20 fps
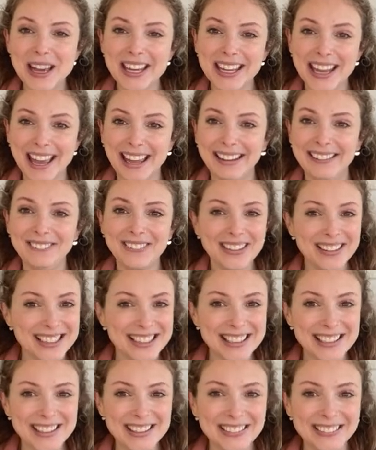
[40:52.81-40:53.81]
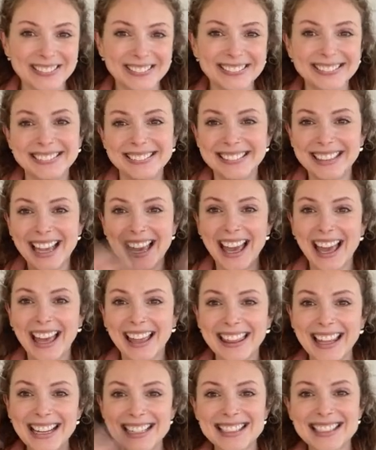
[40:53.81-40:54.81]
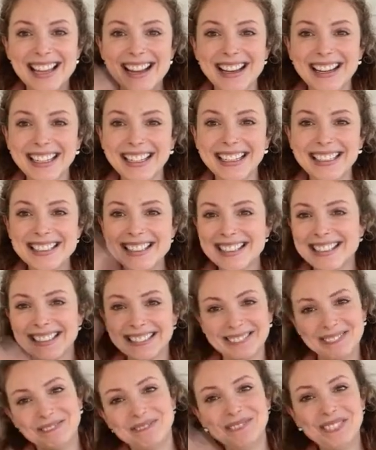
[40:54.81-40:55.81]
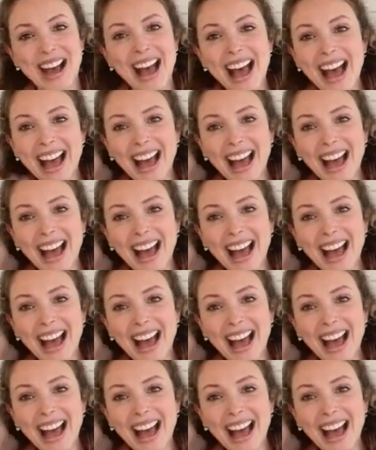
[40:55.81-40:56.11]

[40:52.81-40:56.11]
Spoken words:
again very soon. Thanks, guys. Bye.